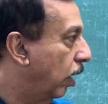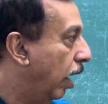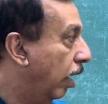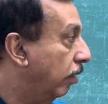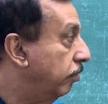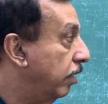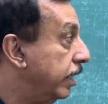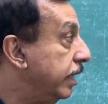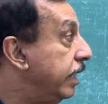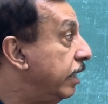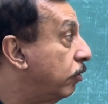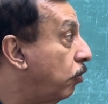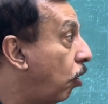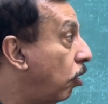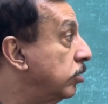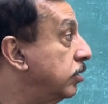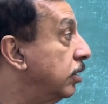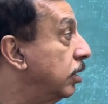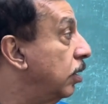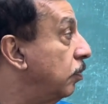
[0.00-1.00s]
have any
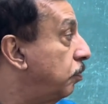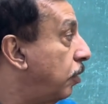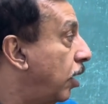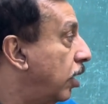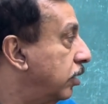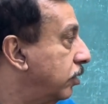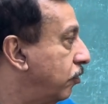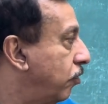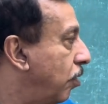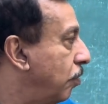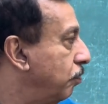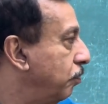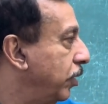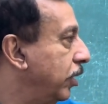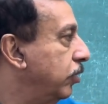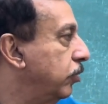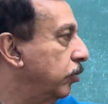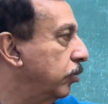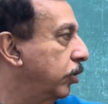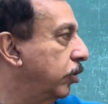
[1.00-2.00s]
causal path from
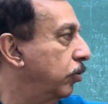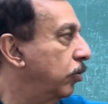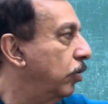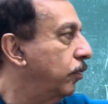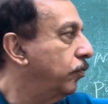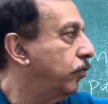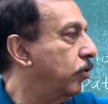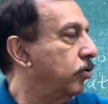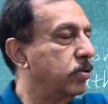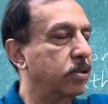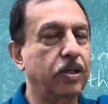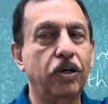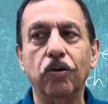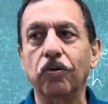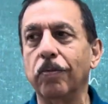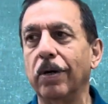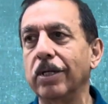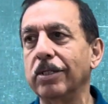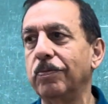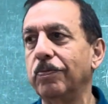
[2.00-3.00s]
P to Q, of course, Q
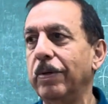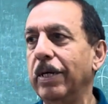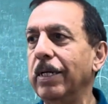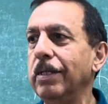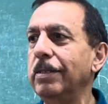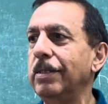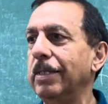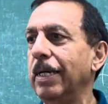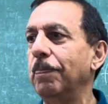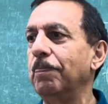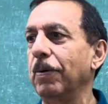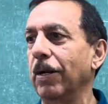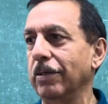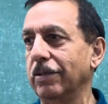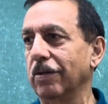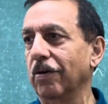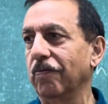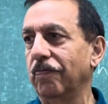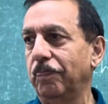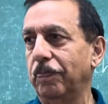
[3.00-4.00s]
must be in J plus
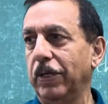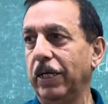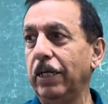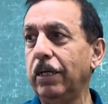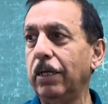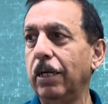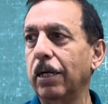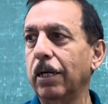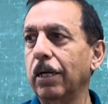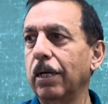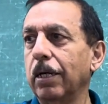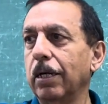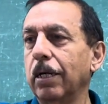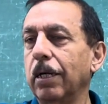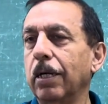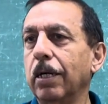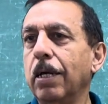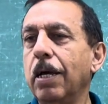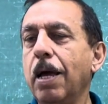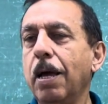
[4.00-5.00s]
of P.
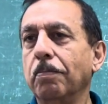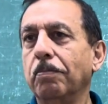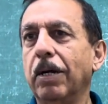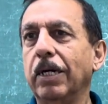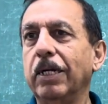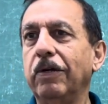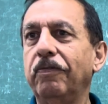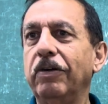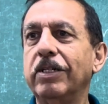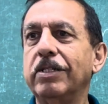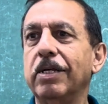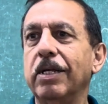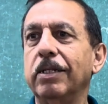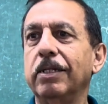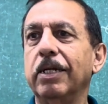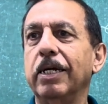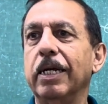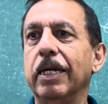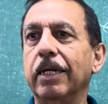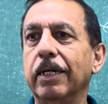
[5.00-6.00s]
But if it's in
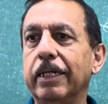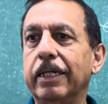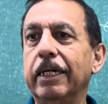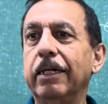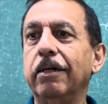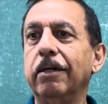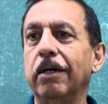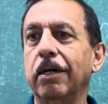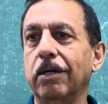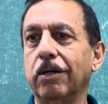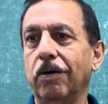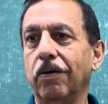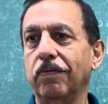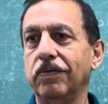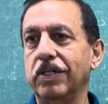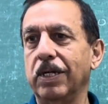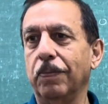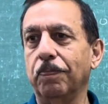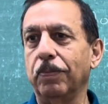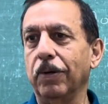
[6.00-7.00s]
the interior of
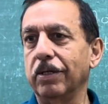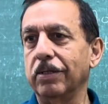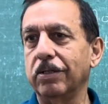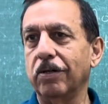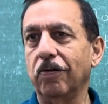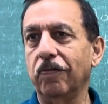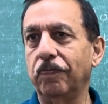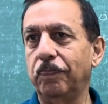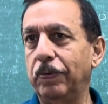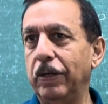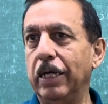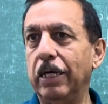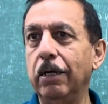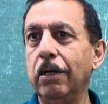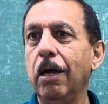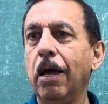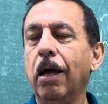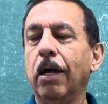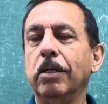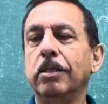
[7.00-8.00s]
J plus of P,
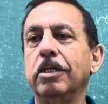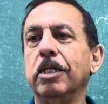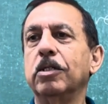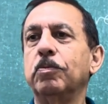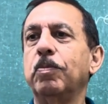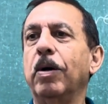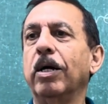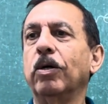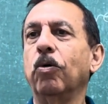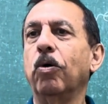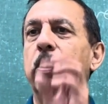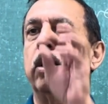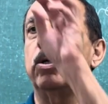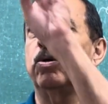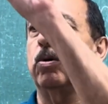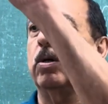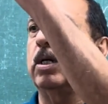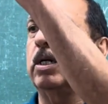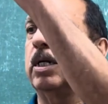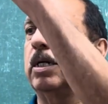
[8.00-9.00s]
just by going
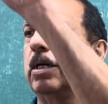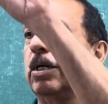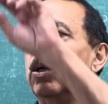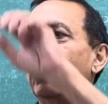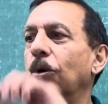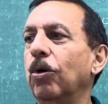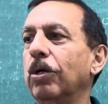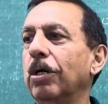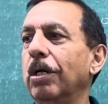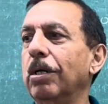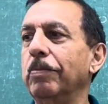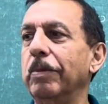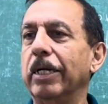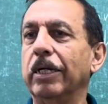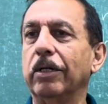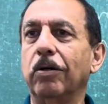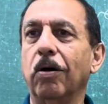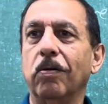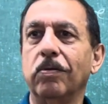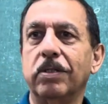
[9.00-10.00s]
to a little local
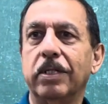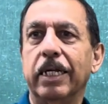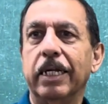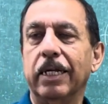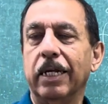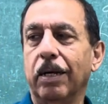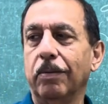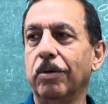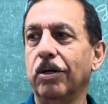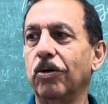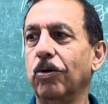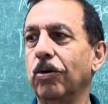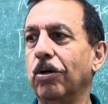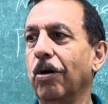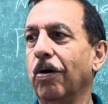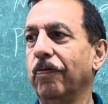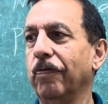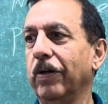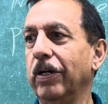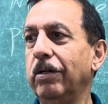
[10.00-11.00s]
Minkowski neighborhood
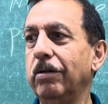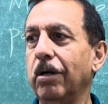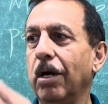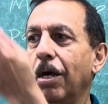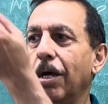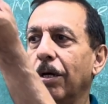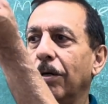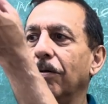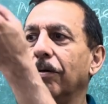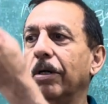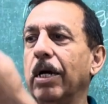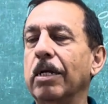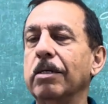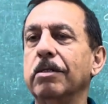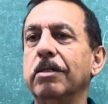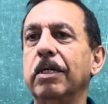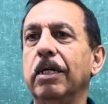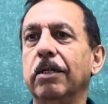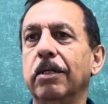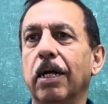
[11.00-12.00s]
of it, you can
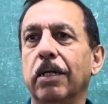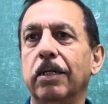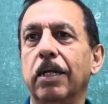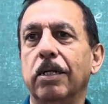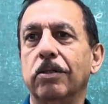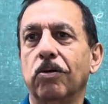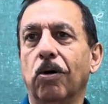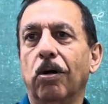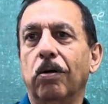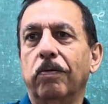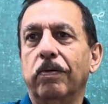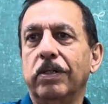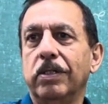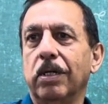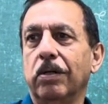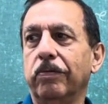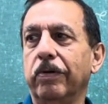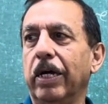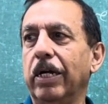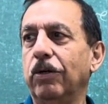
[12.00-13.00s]
see that there's always
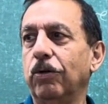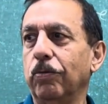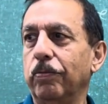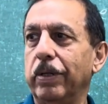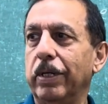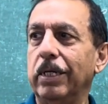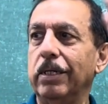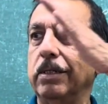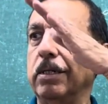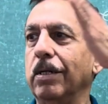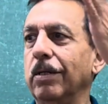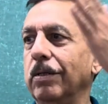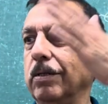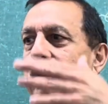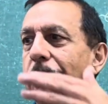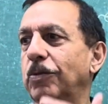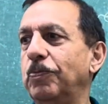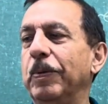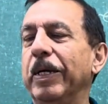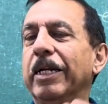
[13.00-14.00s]
a way to
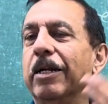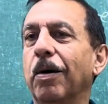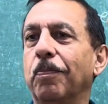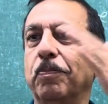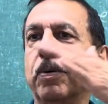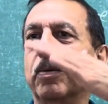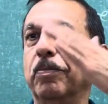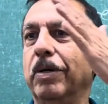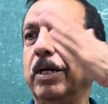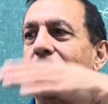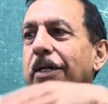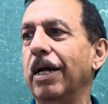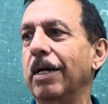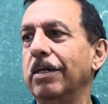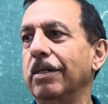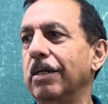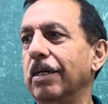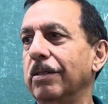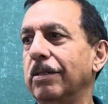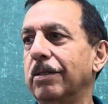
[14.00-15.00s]
speed up a bit
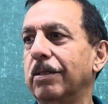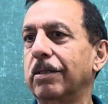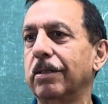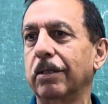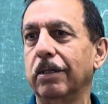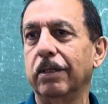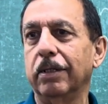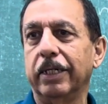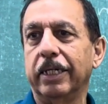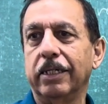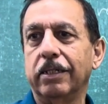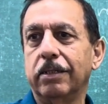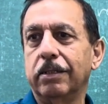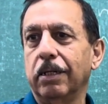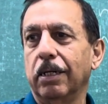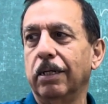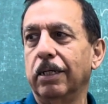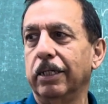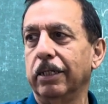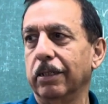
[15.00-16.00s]
and just reach
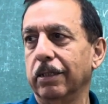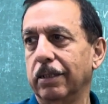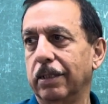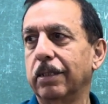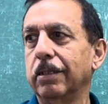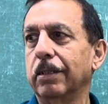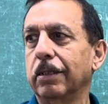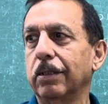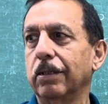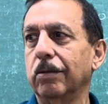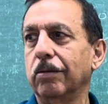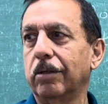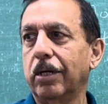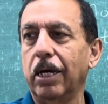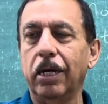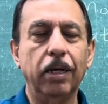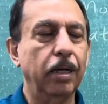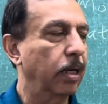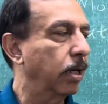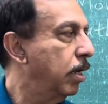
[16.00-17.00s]
earlier.
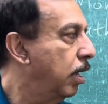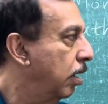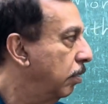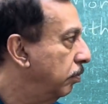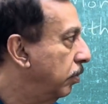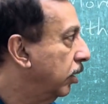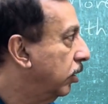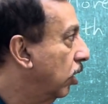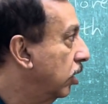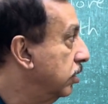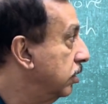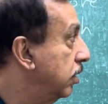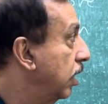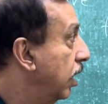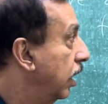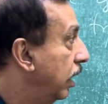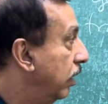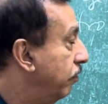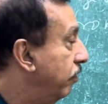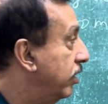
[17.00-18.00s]
Okay? Because
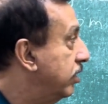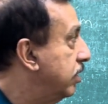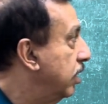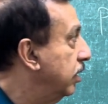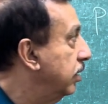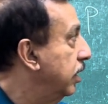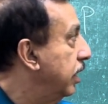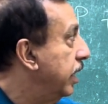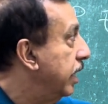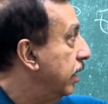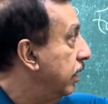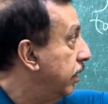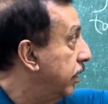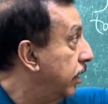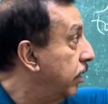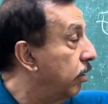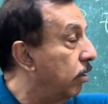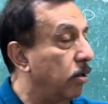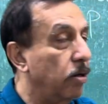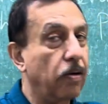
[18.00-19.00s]
if it's in the
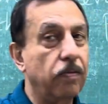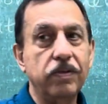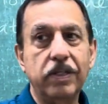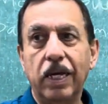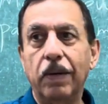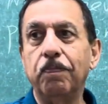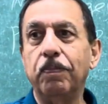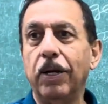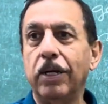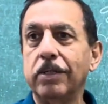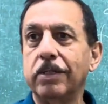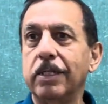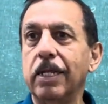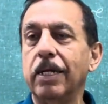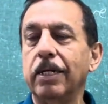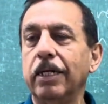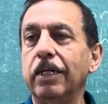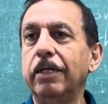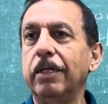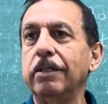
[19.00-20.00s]
interior of J plus,
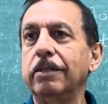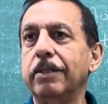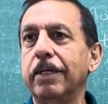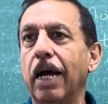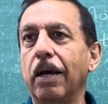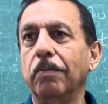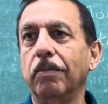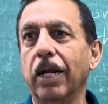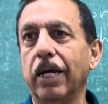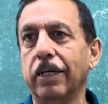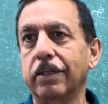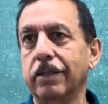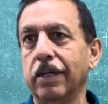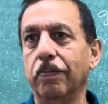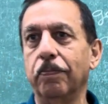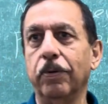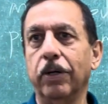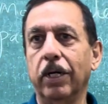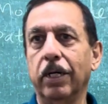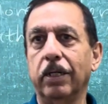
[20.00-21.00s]
then it is time-like
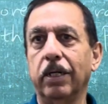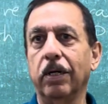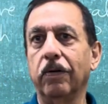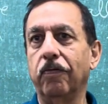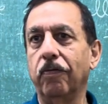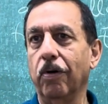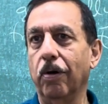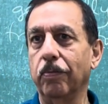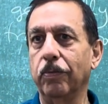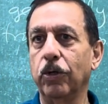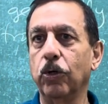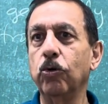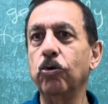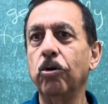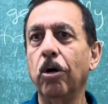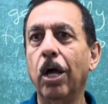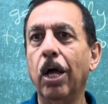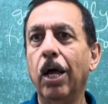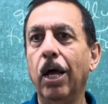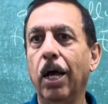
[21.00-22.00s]
separated from
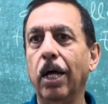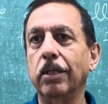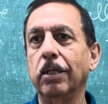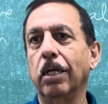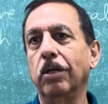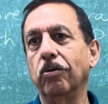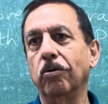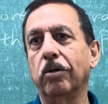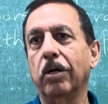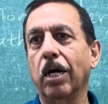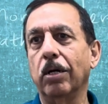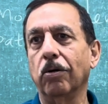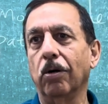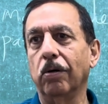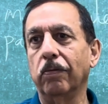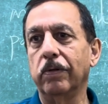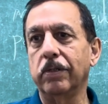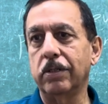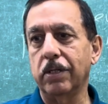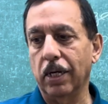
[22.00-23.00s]
you, and then you can
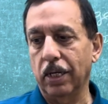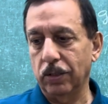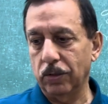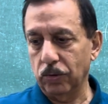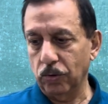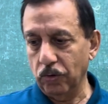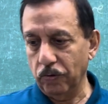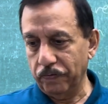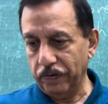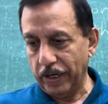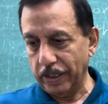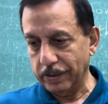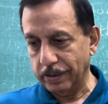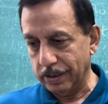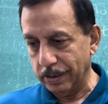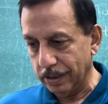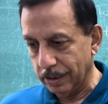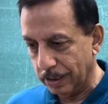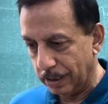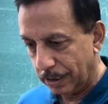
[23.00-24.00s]
always try to go
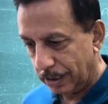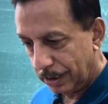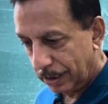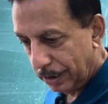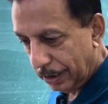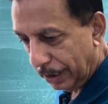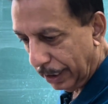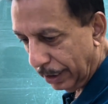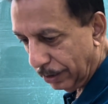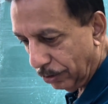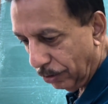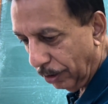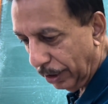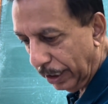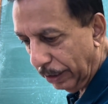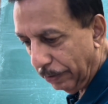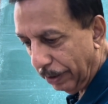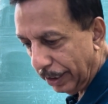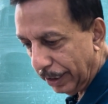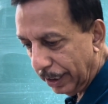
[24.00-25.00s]
faster. It's
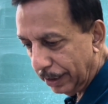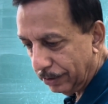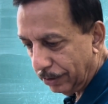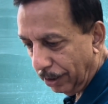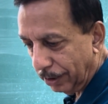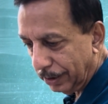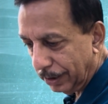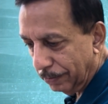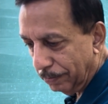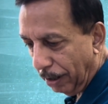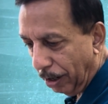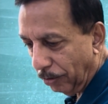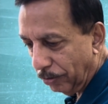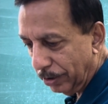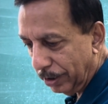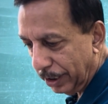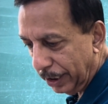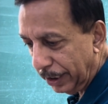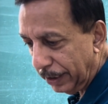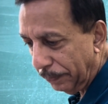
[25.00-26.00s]
only when it's on the
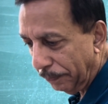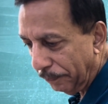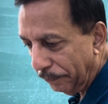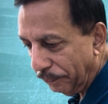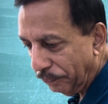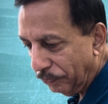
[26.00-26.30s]
boundary,